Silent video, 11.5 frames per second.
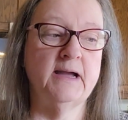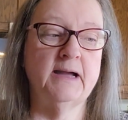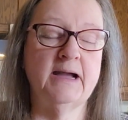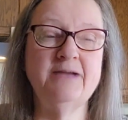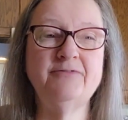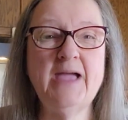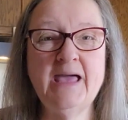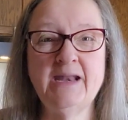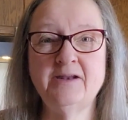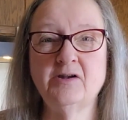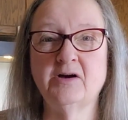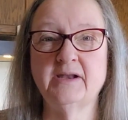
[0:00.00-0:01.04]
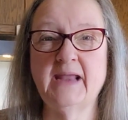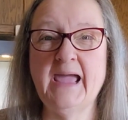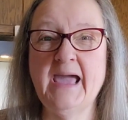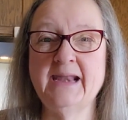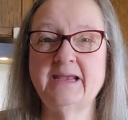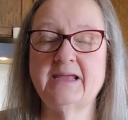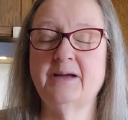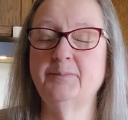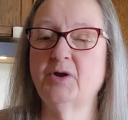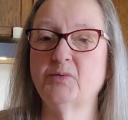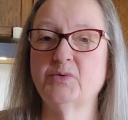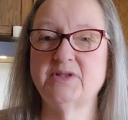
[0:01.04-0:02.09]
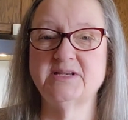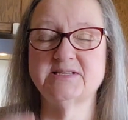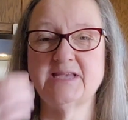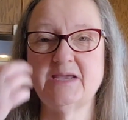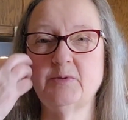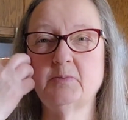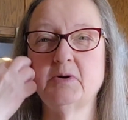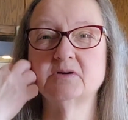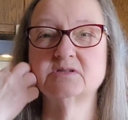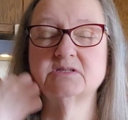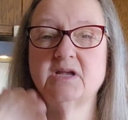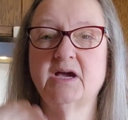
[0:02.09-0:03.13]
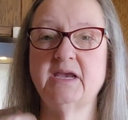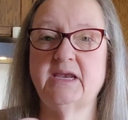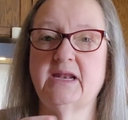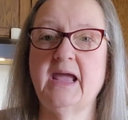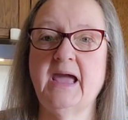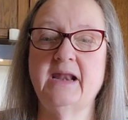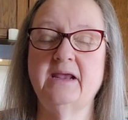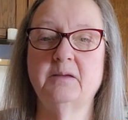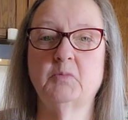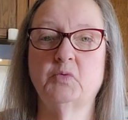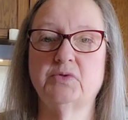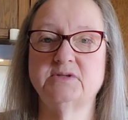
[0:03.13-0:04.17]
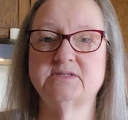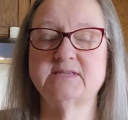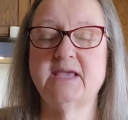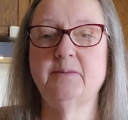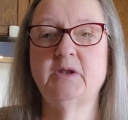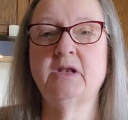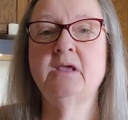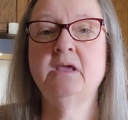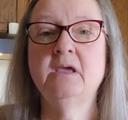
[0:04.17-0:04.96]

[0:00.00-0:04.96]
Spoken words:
I've had it on haddock. I'm not really a salmon person. I eat haddock more than salmon.